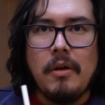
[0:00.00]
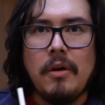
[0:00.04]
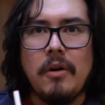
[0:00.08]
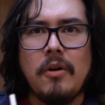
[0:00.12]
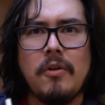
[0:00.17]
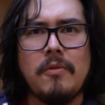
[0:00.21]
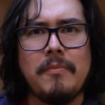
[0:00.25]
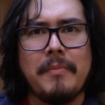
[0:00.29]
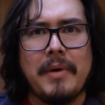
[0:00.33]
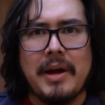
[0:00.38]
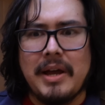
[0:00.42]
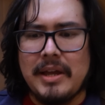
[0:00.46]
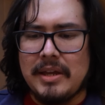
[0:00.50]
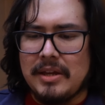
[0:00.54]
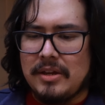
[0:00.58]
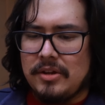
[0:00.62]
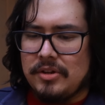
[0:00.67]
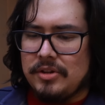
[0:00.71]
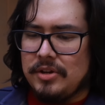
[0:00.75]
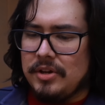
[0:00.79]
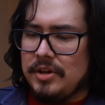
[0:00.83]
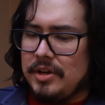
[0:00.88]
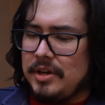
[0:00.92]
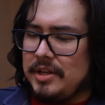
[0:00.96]
Oh my
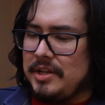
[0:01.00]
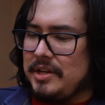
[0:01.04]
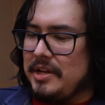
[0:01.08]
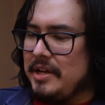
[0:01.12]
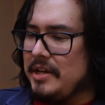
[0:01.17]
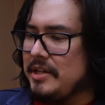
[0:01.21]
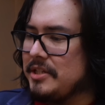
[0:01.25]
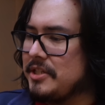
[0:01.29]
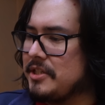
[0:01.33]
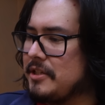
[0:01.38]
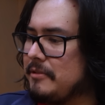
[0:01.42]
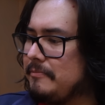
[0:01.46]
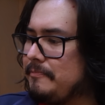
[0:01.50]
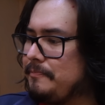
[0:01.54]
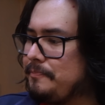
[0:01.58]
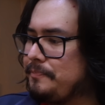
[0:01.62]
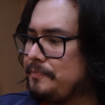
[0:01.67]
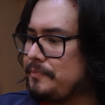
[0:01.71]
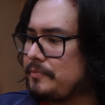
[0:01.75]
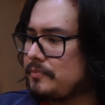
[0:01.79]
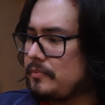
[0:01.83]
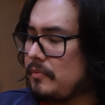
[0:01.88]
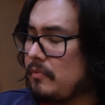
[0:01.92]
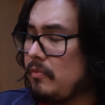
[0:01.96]
goodness. Oh
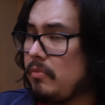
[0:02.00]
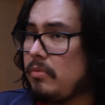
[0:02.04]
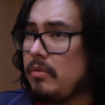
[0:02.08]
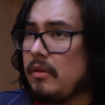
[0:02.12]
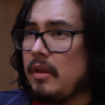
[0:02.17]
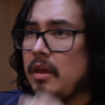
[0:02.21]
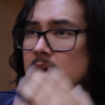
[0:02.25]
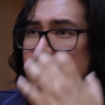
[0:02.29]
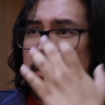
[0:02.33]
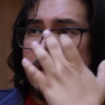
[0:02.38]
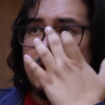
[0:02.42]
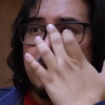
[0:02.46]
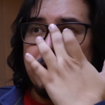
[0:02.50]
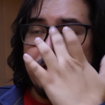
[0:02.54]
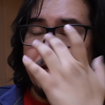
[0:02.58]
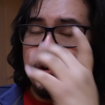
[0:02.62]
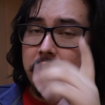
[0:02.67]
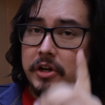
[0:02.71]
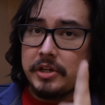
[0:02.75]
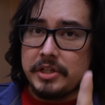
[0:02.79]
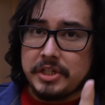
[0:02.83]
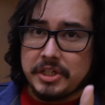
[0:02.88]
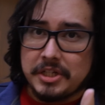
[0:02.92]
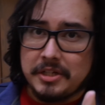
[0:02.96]
my.
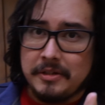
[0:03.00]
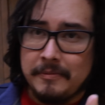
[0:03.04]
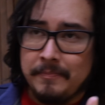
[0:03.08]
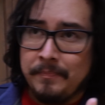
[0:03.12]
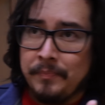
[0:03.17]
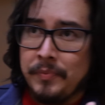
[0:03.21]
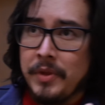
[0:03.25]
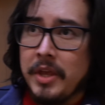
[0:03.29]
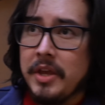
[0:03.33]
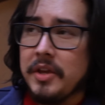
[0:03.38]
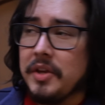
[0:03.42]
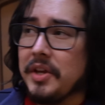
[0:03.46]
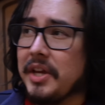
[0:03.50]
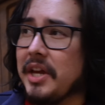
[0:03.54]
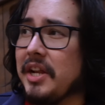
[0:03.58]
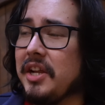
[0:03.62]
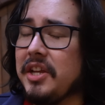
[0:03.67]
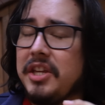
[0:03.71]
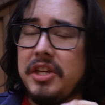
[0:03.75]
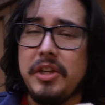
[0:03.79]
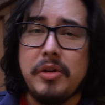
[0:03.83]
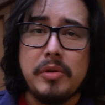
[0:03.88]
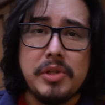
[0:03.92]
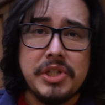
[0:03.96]
First, you get a
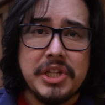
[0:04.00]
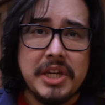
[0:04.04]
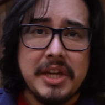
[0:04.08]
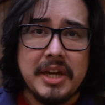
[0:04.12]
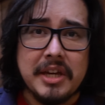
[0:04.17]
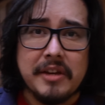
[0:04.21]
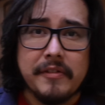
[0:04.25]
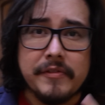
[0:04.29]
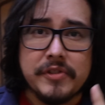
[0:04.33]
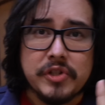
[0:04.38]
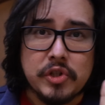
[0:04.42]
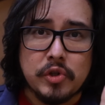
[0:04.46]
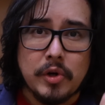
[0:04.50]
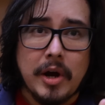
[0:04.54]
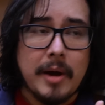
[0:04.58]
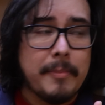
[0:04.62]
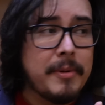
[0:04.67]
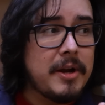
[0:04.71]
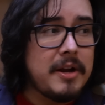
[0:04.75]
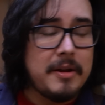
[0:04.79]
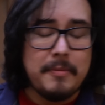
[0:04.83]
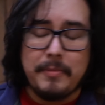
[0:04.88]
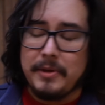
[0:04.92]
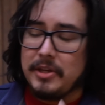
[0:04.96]
huge kick of
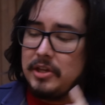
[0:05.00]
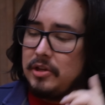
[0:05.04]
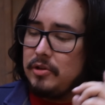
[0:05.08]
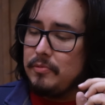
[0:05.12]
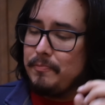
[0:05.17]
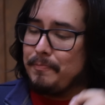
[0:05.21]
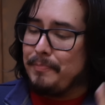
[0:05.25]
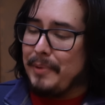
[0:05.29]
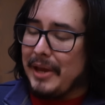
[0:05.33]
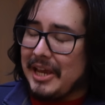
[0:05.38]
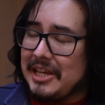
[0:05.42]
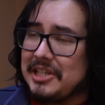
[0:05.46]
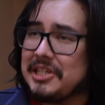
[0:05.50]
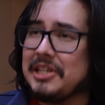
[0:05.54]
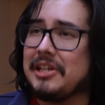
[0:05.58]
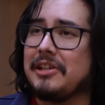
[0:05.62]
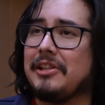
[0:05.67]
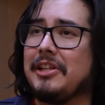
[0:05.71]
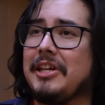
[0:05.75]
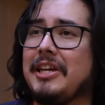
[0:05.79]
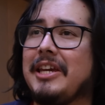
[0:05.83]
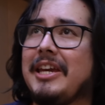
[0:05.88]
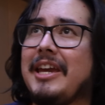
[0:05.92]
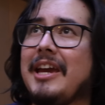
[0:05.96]
strawberry, but you
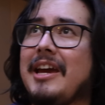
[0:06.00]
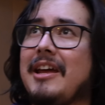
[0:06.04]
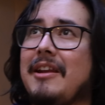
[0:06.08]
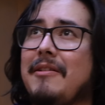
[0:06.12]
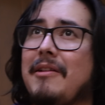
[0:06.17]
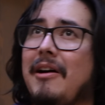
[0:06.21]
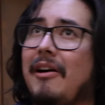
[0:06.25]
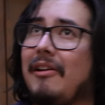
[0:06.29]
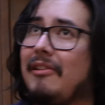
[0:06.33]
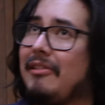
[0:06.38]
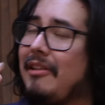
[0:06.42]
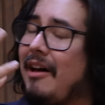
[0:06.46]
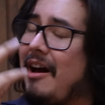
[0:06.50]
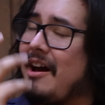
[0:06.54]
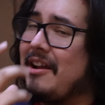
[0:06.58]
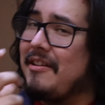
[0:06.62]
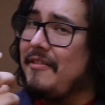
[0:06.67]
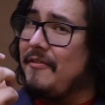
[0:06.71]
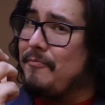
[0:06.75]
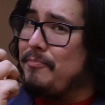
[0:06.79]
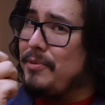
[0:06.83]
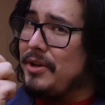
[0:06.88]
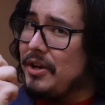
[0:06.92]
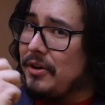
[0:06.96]
basically get a lot
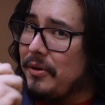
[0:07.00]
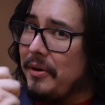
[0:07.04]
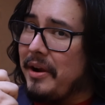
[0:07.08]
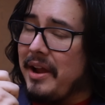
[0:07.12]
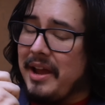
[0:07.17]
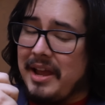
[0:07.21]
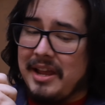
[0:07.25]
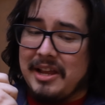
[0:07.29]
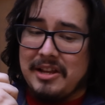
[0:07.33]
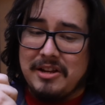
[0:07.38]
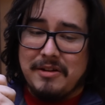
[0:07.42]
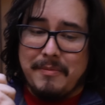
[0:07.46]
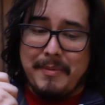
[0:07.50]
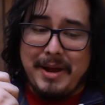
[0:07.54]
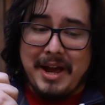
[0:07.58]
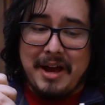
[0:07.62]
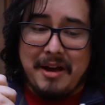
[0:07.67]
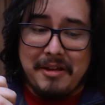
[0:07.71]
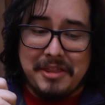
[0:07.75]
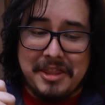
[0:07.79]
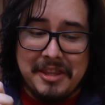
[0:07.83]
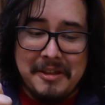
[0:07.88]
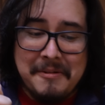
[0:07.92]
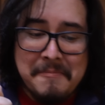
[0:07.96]
of puree in your
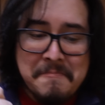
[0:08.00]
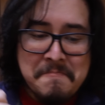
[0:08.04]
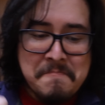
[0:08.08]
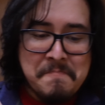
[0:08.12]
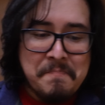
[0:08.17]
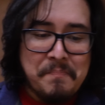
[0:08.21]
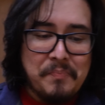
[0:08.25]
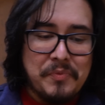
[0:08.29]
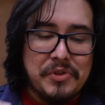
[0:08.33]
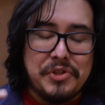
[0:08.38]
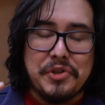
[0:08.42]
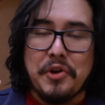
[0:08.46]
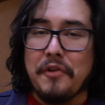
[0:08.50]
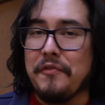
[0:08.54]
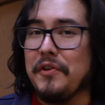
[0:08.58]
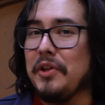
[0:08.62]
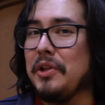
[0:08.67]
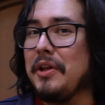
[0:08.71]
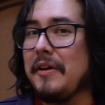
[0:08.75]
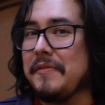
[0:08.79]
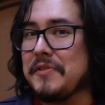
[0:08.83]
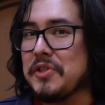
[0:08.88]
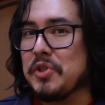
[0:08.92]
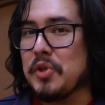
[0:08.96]
mouth. So if you
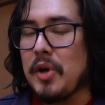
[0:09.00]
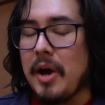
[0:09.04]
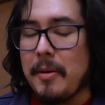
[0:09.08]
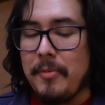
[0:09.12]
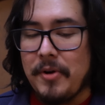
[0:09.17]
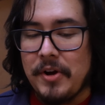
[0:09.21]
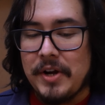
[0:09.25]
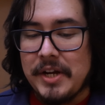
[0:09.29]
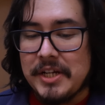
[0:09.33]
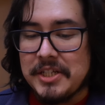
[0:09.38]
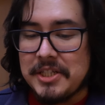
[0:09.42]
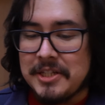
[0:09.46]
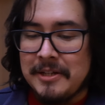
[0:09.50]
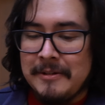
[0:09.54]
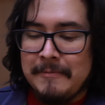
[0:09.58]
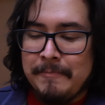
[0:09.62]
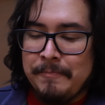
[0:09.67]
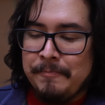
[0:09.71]
love strawberries,